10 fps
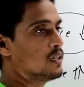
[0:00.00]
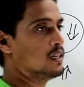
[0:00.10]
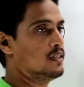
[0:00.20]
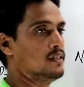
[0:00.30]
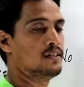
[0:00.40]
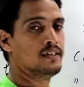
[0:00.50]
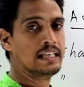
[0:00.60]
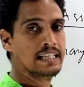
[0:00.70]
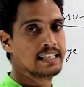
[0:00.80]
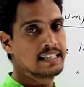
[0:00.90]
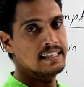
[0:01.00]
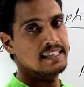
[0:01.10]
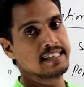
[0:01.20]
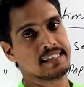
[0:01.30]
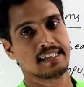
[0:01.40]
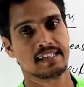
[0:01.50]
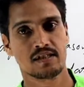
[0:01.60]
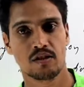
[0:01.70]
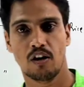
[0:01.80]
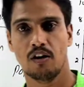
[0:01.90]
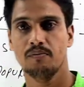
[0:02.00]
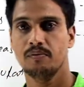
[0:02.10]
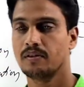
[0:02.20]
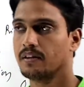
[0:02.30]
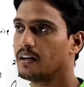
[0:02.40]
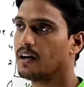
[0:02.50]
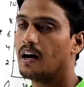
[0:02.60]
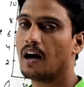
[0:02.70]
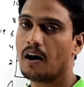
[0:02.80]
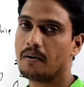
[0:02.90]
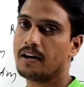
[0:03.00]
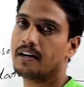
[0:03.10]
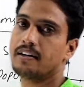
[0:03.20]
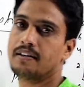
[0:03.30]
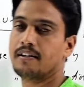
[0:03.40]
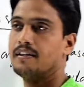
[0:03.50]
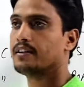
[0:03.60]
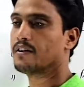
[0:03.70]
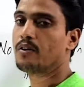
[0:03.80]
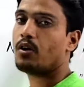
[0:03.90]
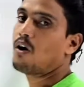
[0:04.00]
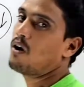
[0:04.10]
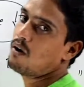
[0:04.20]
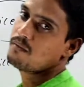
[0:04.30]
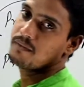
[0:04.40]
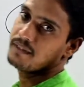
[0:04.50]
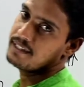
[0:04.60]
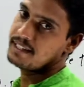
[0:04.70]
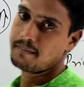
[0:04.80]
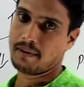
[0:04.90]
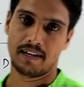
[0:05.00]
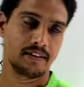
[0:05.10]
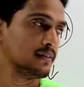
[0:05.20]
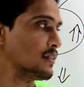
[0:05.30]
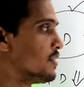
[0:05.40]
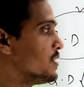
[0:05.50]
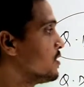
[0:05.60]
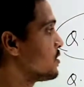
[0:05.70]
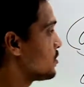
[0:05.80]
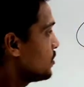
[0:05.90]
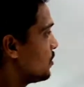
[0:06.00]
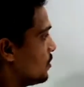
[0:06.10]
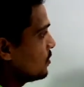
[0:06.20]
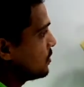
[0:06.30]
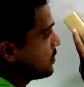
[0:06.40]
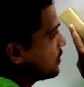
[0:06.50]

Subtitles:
the regions of our law of demand. So